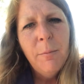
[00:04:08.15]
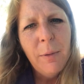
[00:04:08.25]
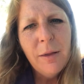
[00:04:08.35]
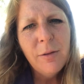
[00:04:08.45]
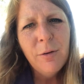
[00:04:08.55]

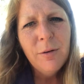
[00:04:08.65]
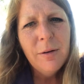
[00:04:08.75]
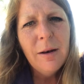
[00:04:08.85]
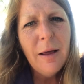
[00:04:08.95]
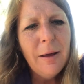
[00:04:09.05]
make
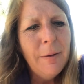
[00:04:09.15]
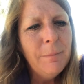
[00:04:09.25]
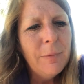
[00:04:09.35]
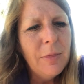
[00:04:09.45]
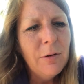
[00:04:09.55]
certain
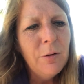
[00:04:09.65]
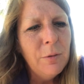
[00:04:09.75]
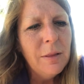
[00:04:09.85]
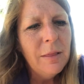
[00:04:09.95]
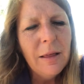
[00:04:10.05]
that they're
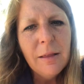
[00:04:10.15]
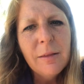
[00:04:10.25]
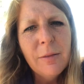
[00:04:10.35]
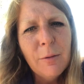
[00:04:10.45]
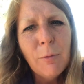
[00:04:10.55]
doing
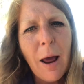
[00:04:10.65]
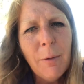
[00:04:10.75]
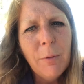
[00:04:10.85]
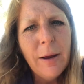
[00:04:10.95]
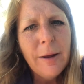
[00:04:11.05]
things the
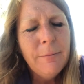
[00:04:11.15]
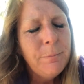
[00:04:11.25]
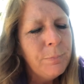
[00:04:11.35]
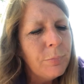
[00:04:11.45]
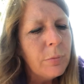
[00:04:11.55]
right way.
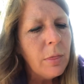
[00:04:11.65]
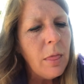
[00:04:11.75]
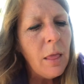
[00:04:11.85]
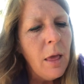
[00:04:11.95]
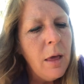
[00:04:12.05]

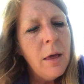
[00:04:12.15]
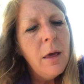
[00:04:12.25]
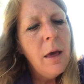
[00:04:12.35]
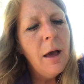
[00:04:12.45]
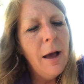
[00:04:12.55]

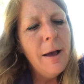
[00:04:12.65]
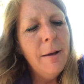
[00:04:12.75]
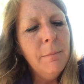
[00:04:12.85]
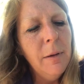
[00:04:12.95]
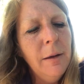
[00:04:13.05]
A